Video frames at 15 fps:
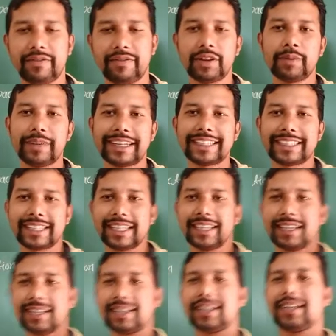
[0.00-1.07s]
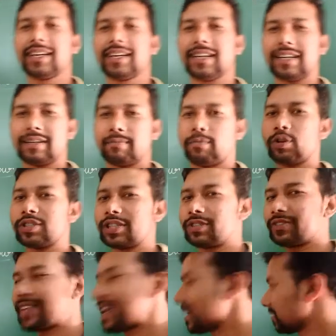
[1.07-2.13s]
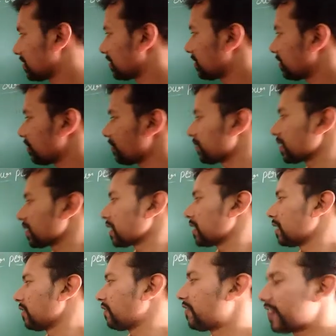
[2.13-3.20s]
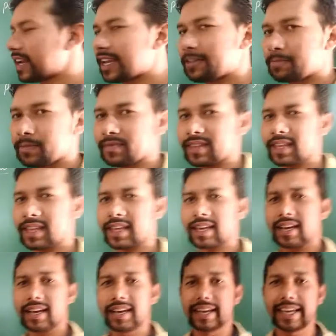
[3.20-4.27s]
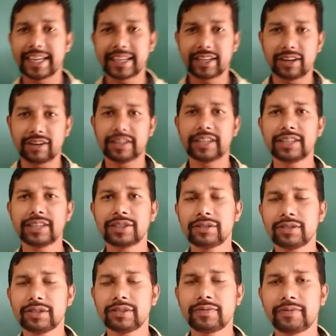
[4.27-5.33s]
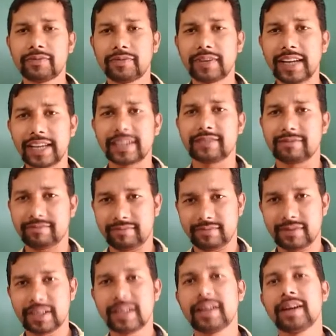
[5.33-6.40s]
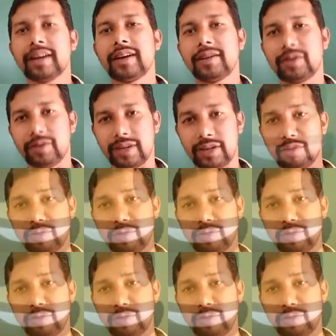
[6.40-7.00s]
everybody see positive things. Feeling, according to your feeling, you are